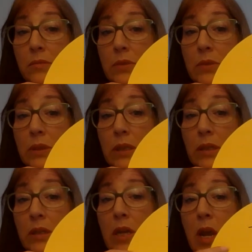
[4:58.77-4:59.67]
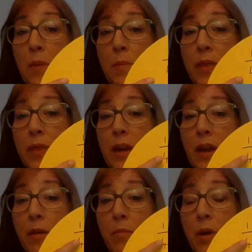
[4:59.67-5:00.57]
Okay, but the
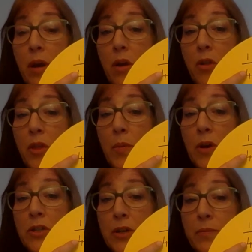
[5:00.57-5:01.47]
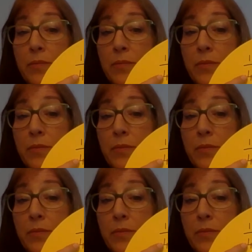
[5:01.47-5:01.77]
number on the bottom